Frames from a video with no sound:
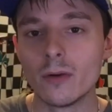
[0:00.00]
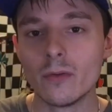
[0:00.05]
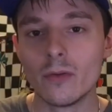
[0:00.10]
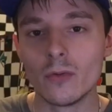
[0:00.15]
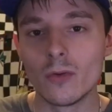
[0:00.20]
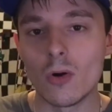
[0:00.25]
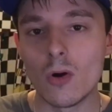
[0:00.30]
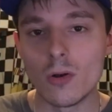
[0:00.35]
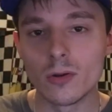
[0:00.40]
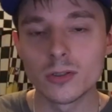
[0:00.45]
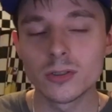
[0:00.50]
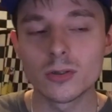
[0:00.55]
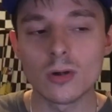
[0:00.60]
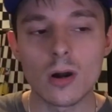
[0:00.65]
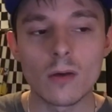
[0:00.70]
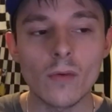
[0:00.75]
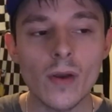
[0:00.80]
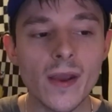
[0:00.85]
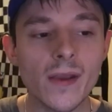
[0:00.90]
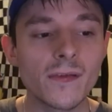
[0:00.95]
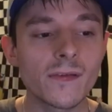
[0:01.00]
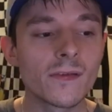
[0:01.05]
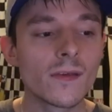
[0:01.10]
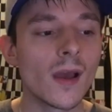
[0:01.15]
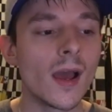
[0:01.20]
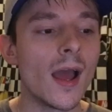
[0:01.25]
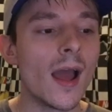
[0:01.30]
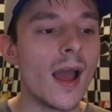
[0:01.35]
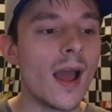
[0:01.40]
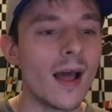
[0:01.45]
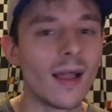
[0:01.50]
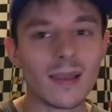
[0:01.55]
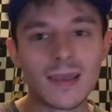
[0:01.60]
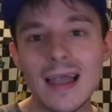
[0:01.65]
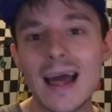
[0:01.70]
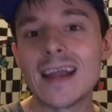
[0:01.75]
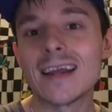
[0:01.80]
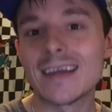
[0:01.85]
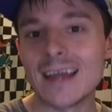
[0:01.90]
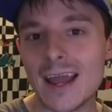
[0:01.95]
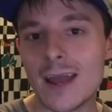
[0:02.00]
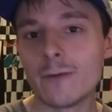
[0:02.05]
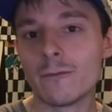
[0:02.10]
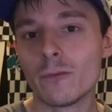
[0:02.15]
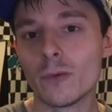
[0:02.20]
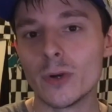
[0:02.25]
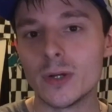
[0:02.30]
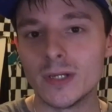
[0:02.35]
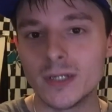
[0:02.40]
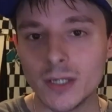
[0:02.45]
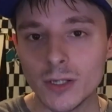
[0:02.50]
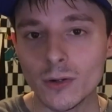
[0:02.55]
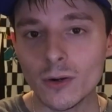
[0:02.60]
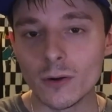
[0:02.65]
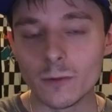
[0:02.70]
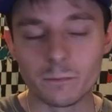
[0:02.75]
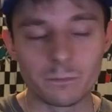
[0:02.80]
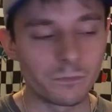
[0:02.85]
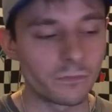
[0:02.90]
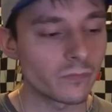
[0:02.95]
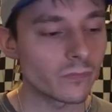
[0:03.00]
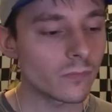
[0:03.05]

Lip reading: than the All-Star Race, like every year.